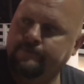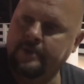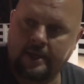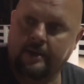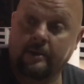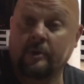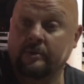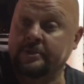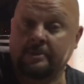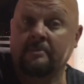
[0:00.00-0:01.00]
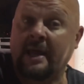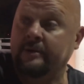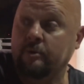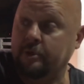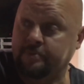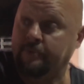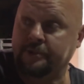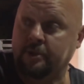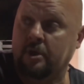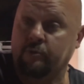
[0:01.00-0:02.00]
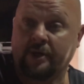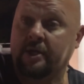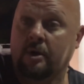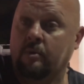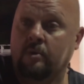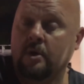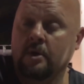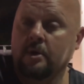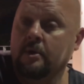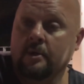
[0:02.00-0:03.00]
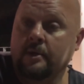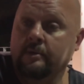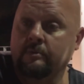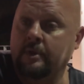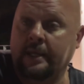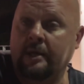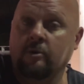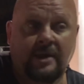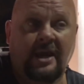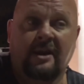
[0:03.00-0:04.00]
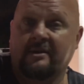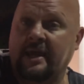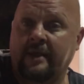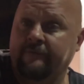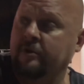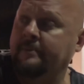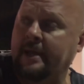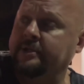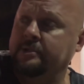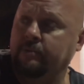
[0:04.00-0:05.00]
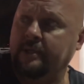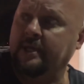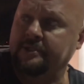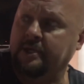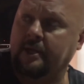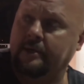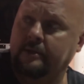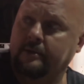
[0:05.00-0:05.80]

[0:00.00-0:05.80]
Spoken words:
Yeah, well, some of them had no experience at all. Rico, he'd only had a handful of matches when he got signed.